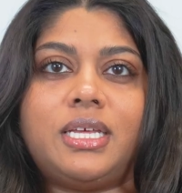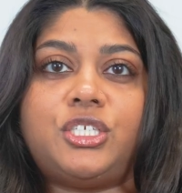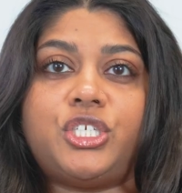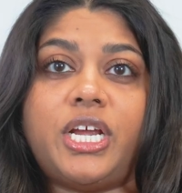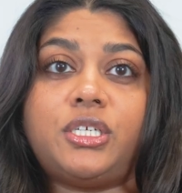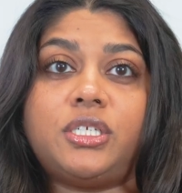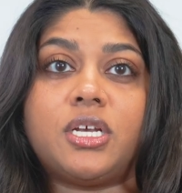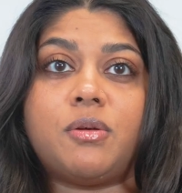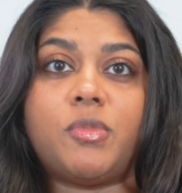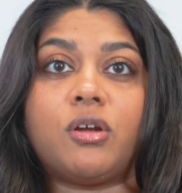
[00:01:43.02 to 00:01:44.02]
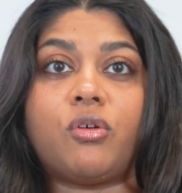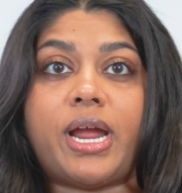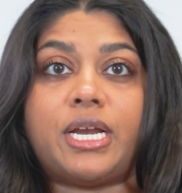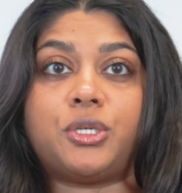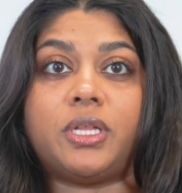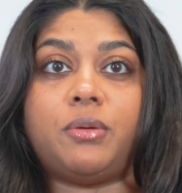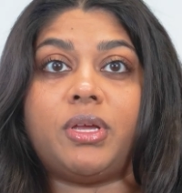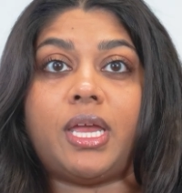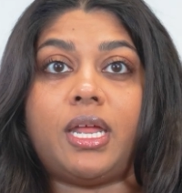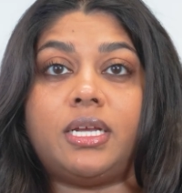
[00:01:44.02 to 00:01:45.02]
These changes come on gradually,
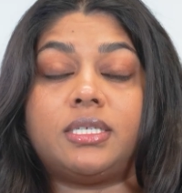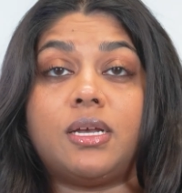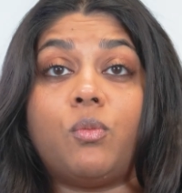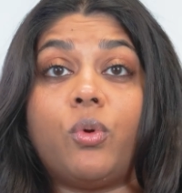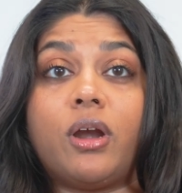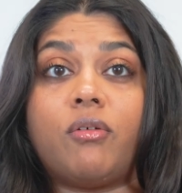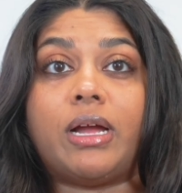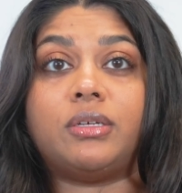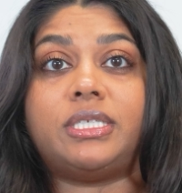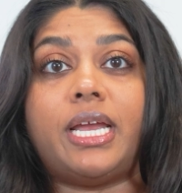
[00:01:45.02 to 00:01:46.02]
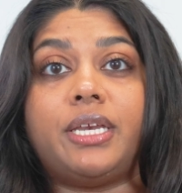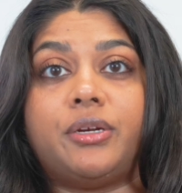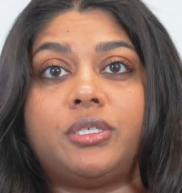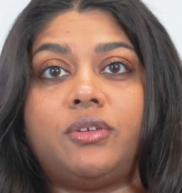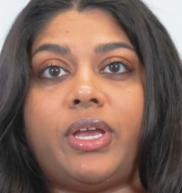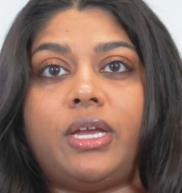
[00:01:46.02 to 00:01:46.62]
beginning somewhere around ten years of